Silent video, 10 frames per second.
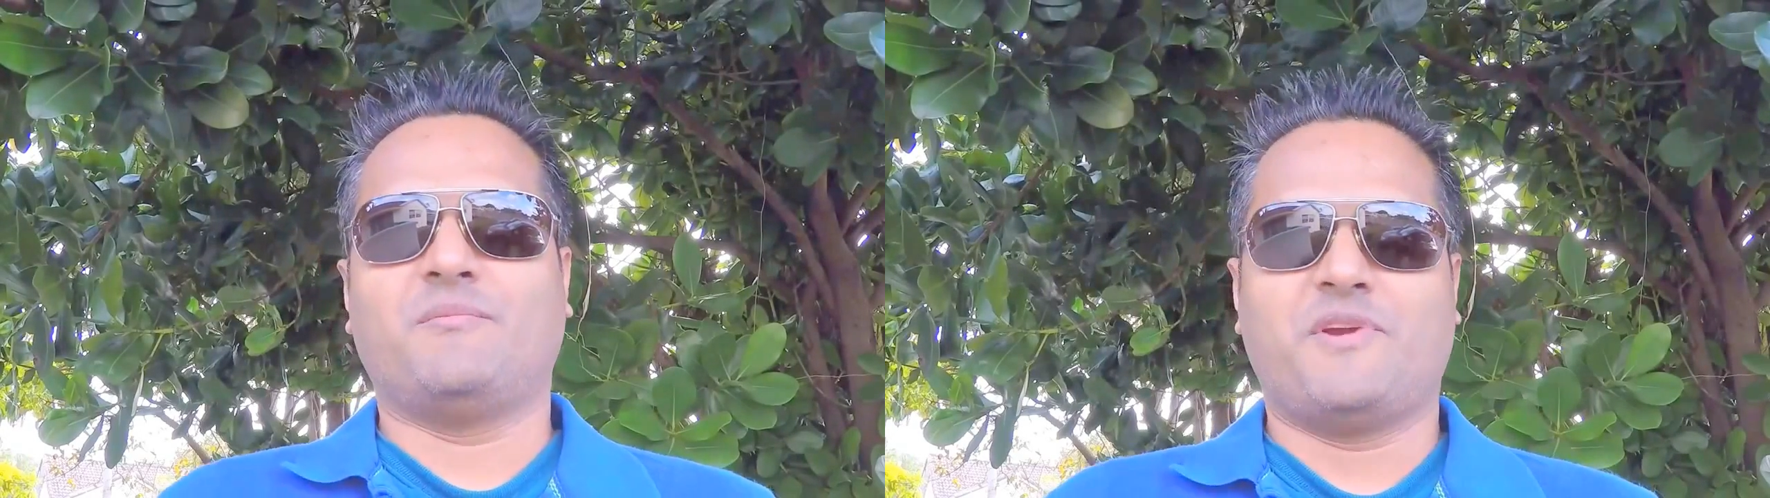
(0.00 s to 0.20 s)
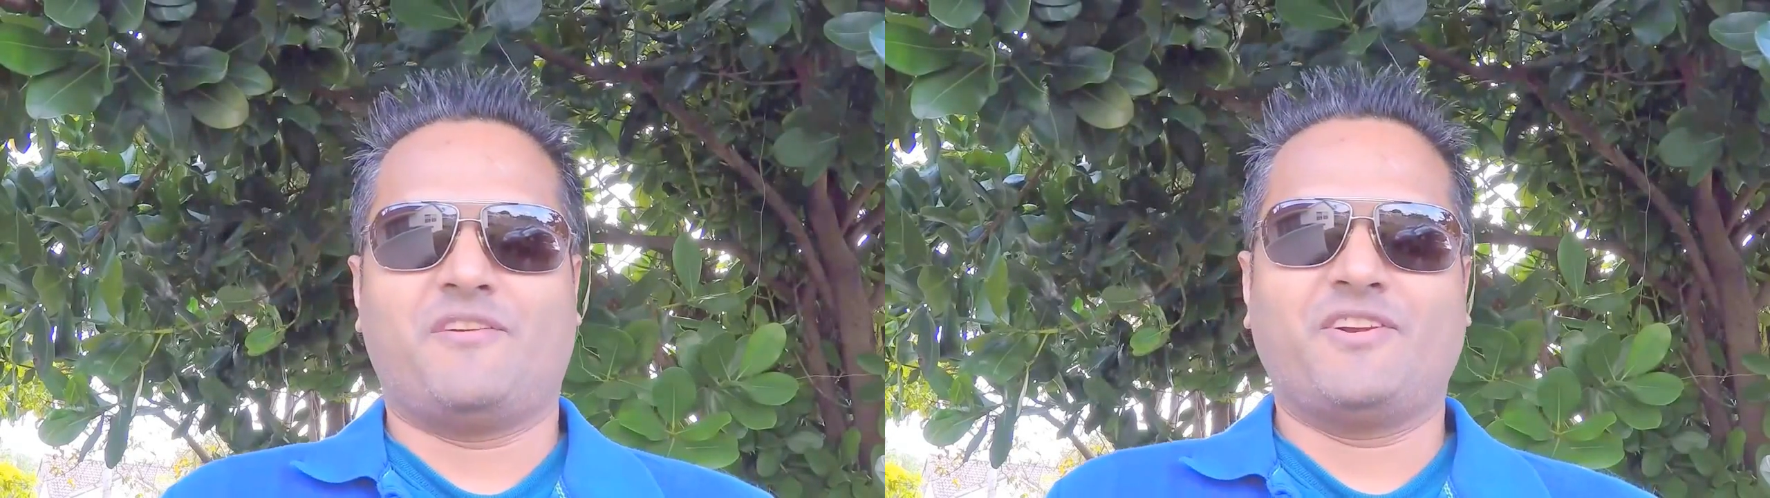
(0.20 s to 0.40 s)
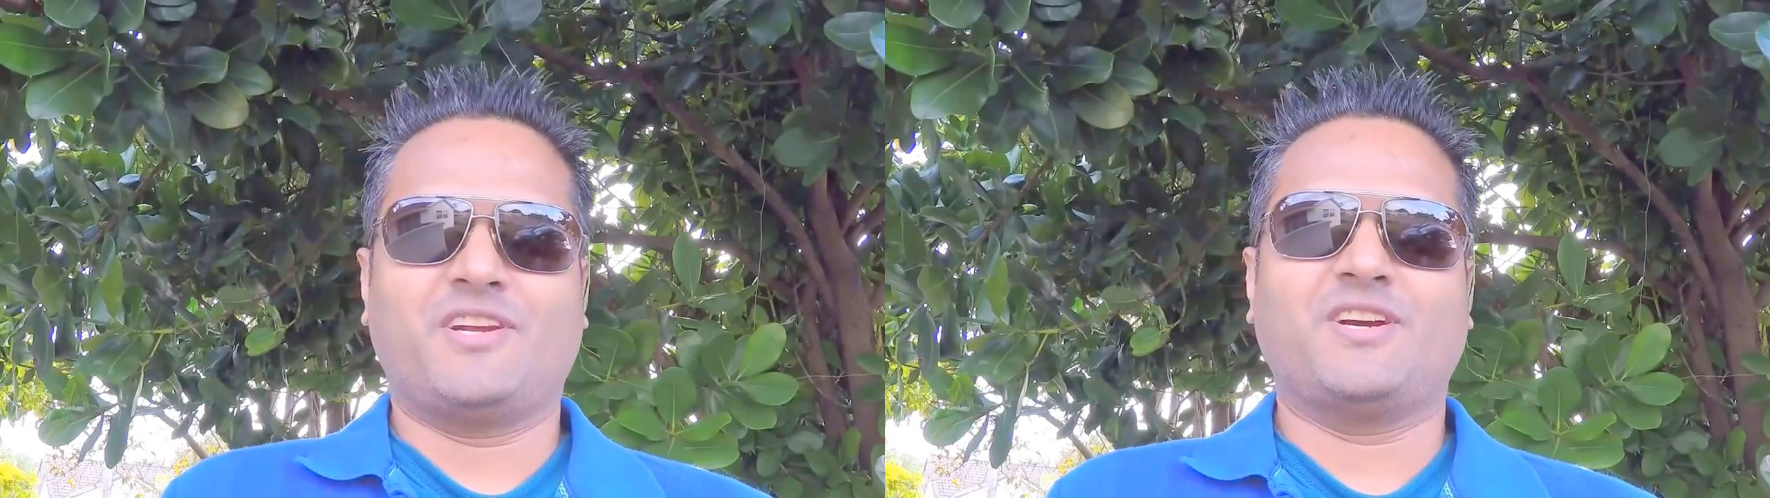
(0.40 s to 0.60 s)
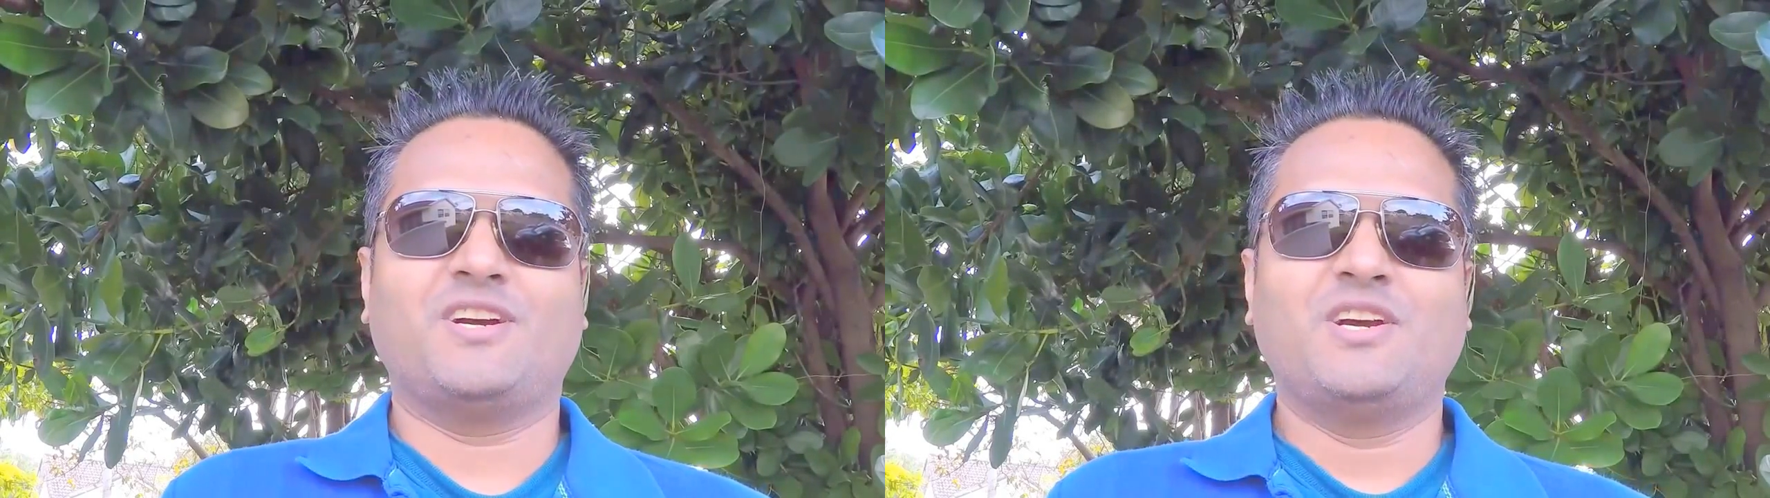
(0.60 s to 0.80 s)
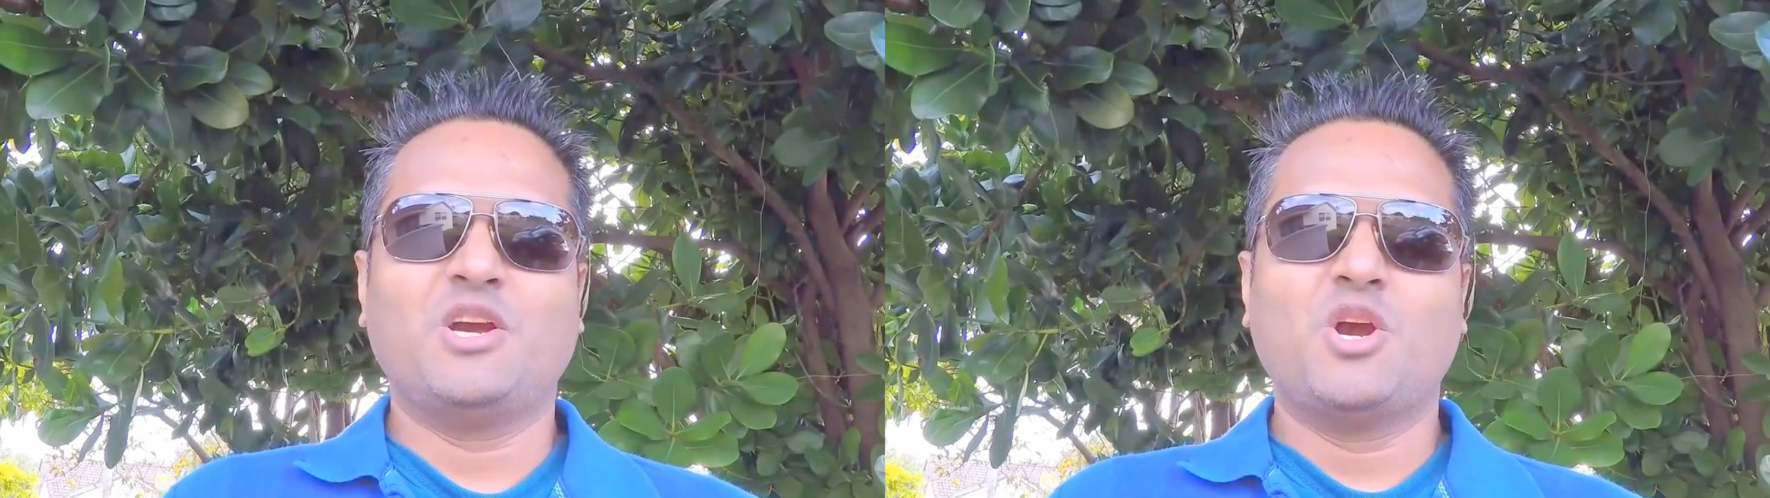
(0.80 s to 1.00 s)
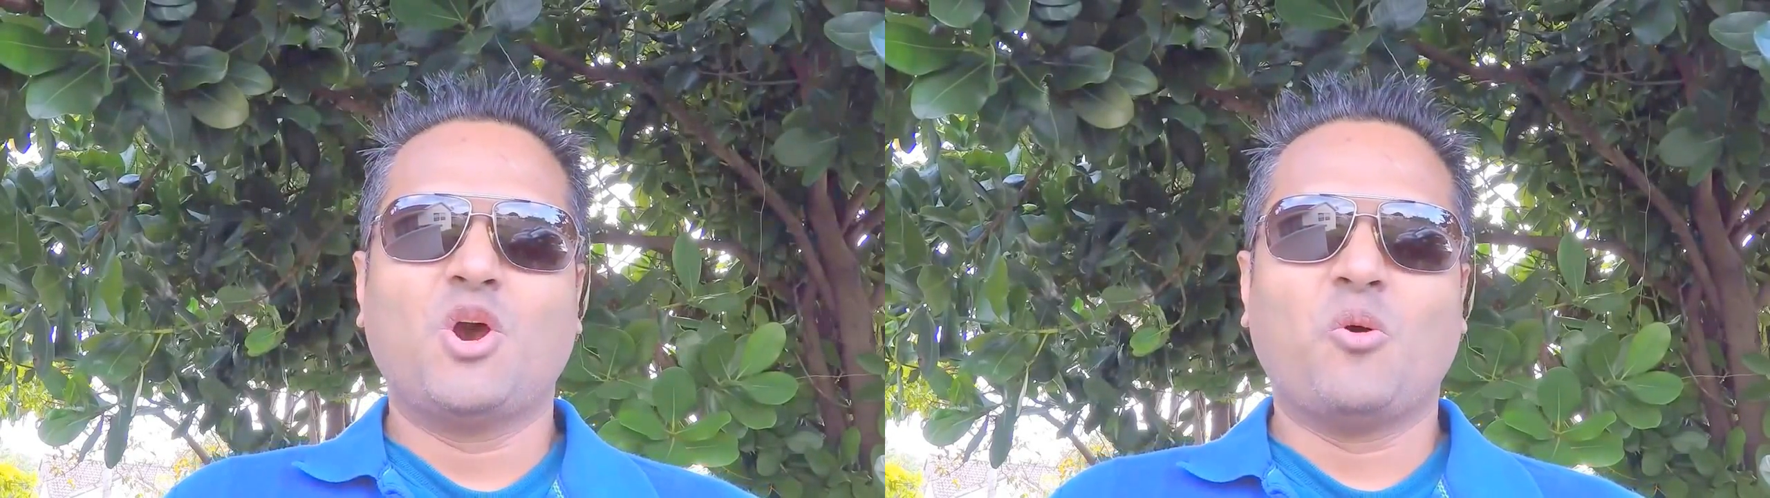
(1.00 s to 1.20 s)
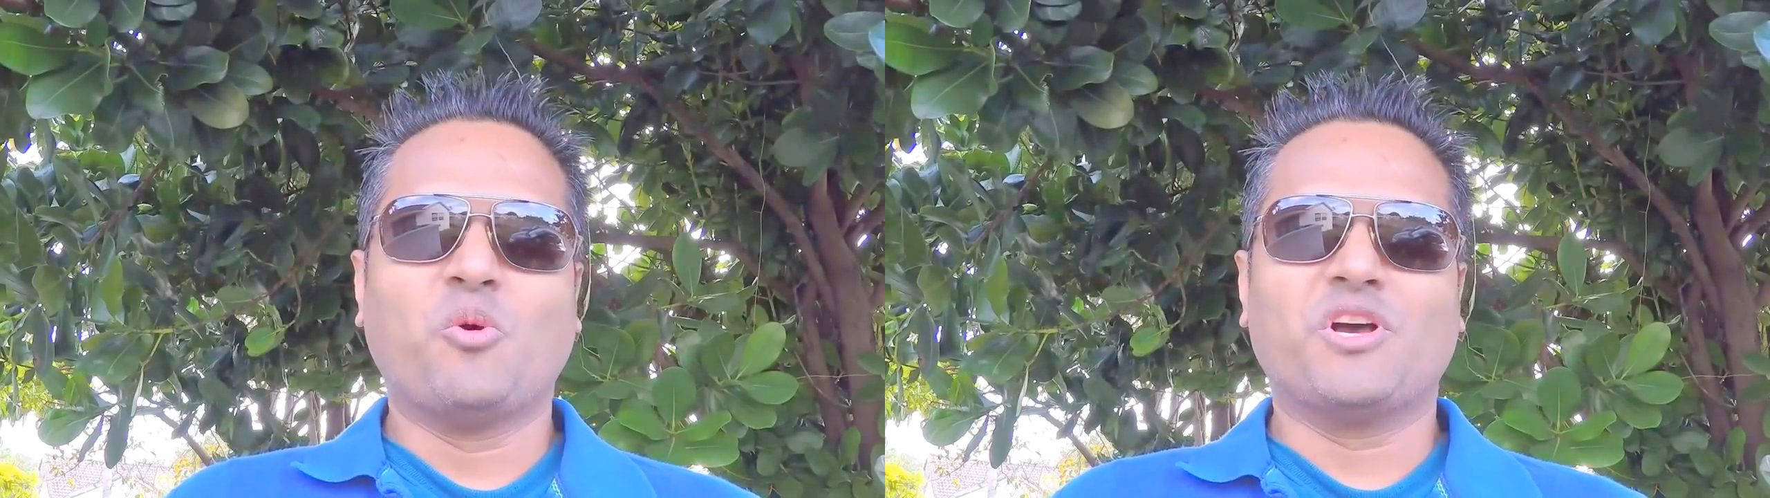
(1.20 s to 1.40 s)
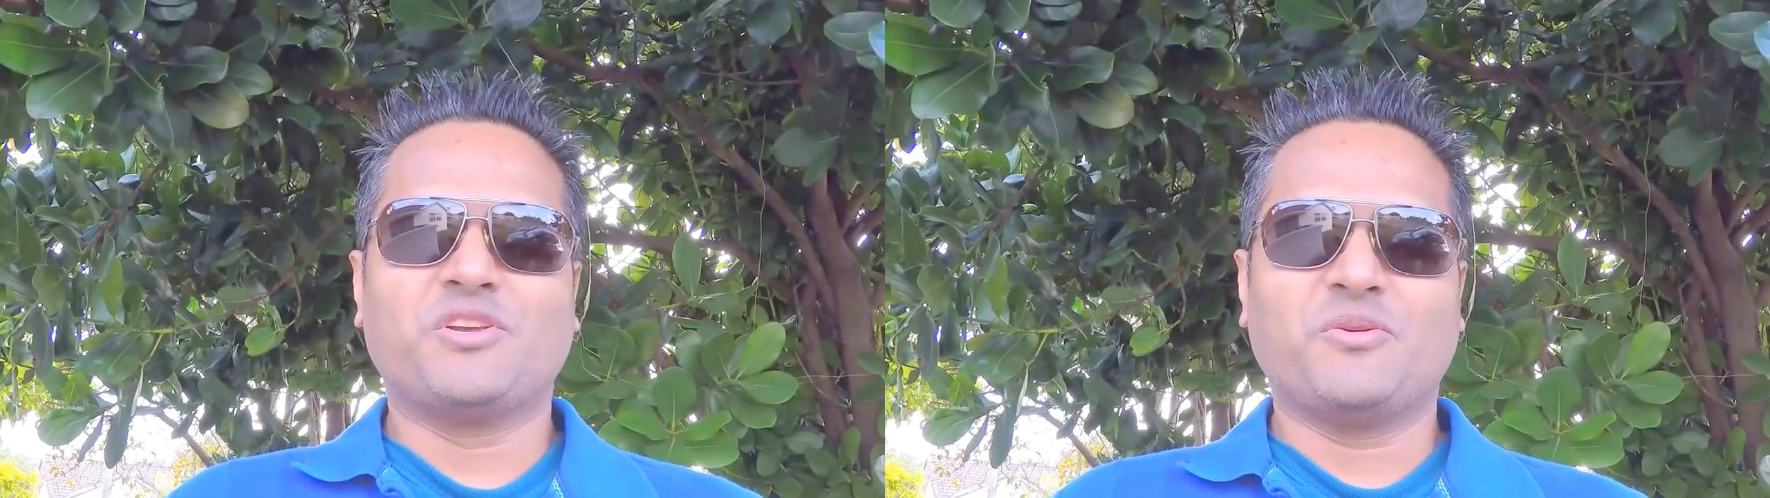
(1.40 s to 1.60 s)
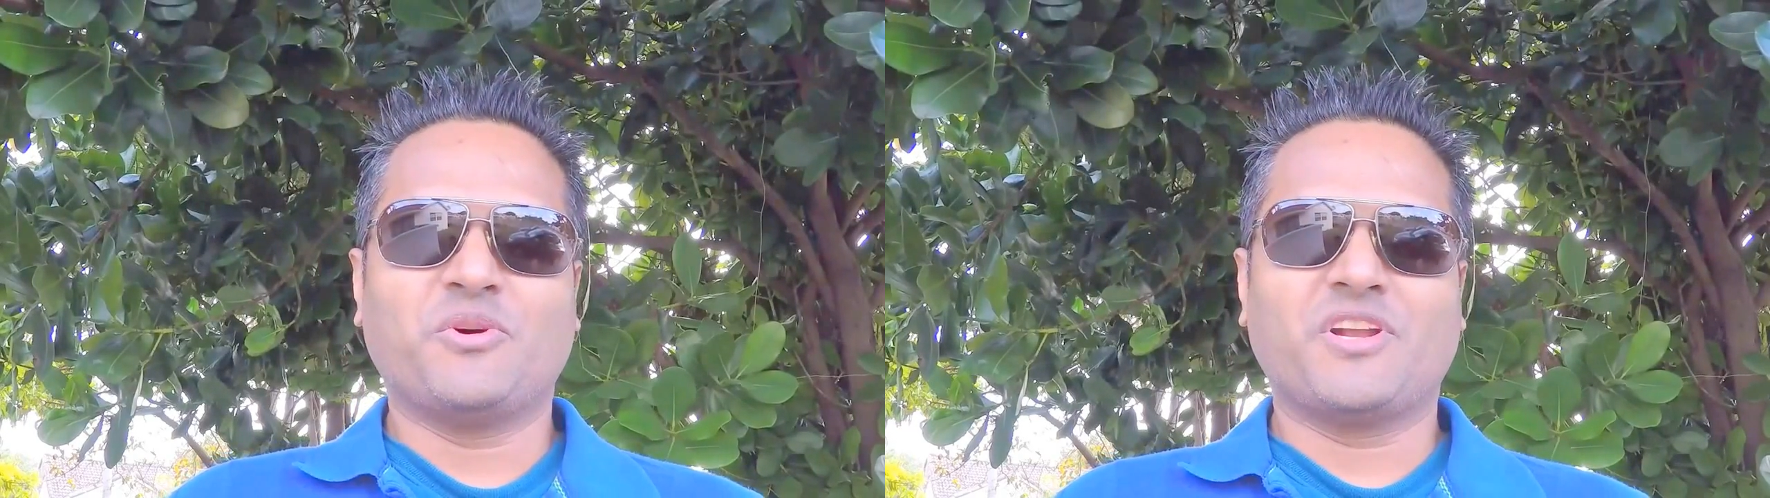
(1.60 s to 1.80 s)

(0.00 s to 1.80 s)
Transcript: America would